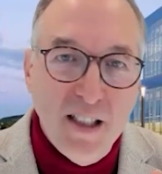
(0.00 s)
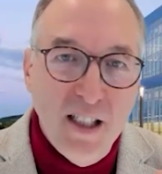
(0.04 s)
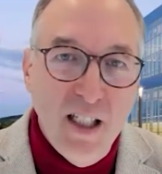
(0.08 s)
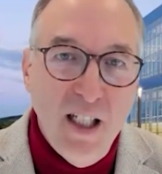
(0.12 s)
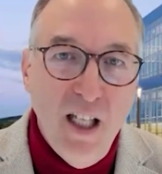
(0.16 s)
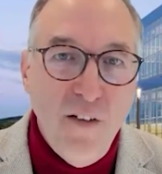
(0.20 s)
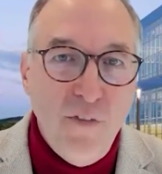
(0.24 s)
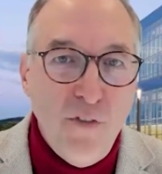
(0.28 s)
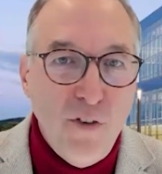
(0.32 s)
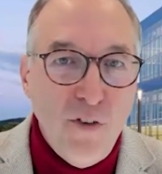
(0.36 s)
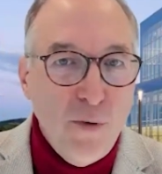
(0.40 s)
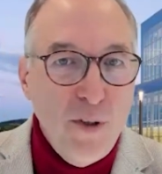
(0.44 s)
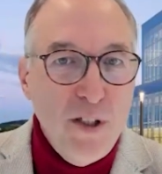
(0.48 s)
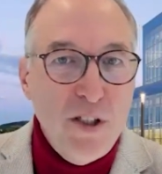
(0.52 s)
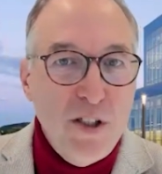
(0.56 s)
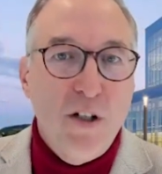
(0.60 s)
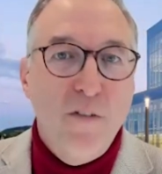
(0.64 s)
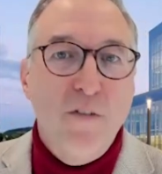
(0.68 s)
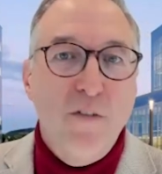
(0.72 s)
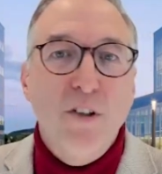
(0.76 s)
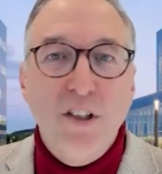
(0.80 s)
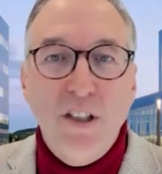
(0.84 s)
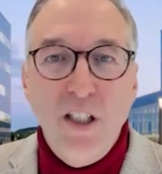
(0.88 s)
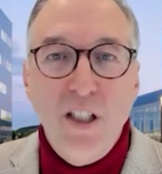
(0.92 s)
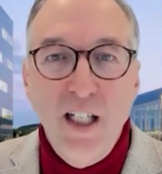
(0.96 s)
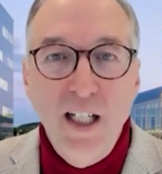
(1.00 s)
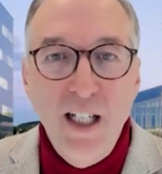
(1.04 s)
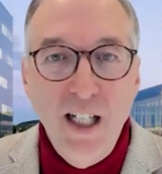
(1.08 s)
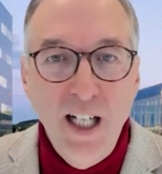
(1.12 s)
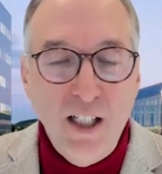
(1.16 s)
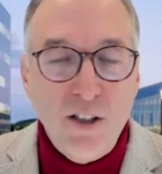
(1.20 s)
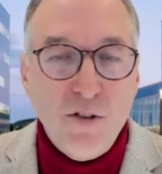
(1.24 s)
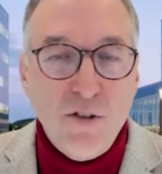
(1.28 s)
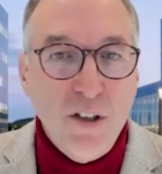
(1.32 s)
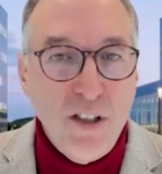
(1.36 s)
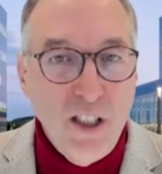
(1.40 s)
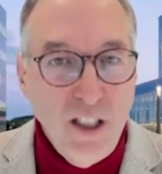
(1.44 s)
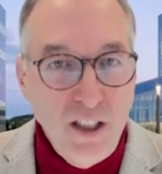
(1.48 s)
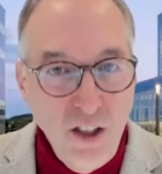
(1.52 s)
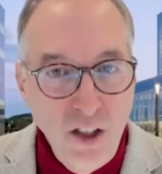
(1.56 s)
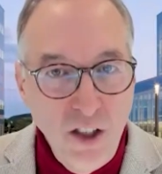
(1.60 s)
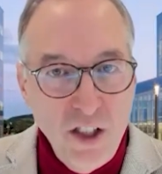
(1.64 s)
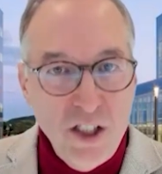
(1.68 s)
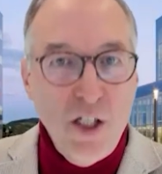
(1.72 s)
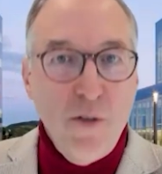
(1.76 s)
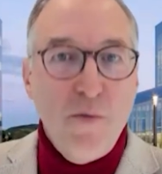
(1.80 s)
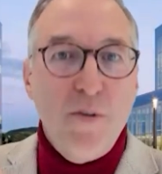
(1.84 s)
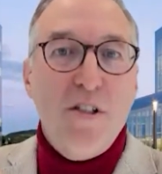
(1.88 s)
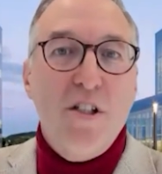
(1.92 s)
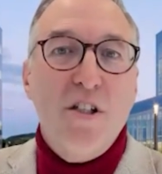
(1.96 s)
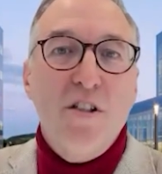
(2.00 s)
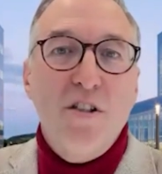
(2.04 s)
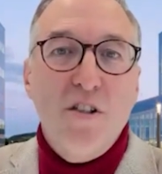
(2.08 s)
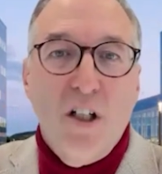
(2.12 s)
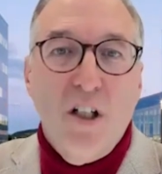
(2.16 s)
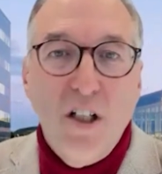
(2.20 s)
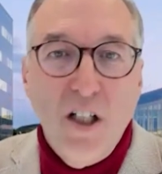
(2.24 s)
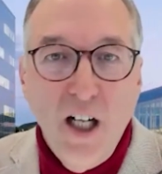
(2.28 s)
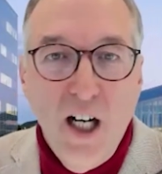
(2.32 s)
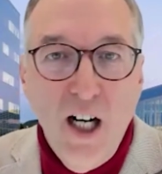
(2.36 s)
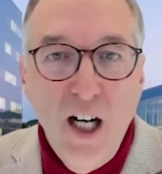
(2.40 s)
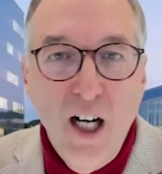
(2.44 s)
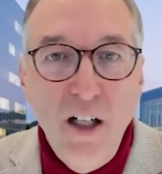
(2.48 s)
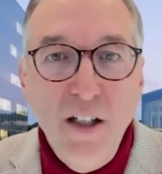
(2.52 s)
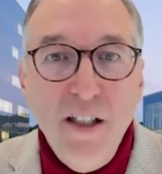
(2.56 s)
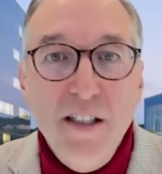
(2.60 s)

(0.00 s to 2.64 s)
if you wish, of an electro technology, which is a car,